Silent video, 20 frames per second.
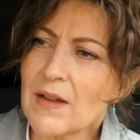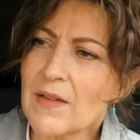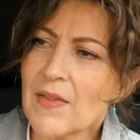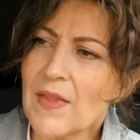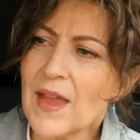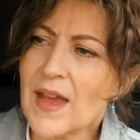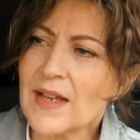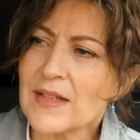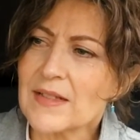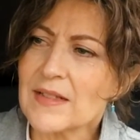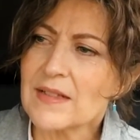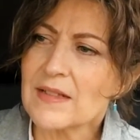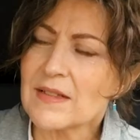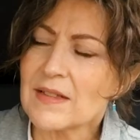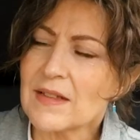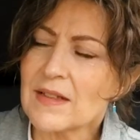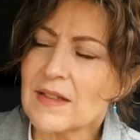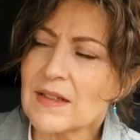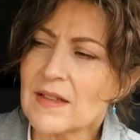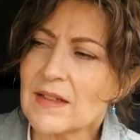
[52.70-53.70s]
that,
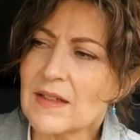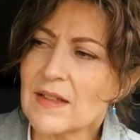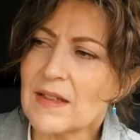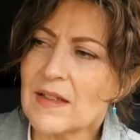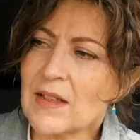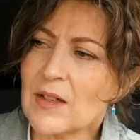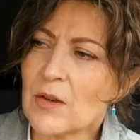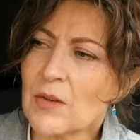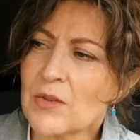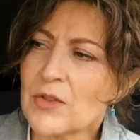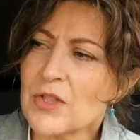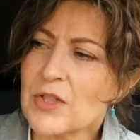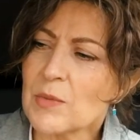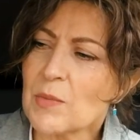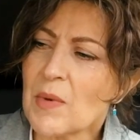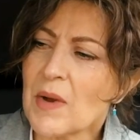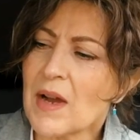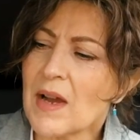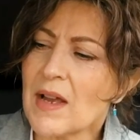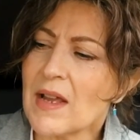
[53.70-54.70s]
you know,
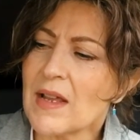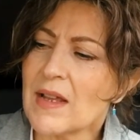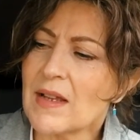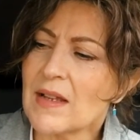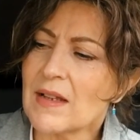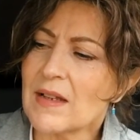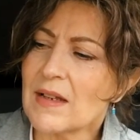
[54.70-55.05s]
just by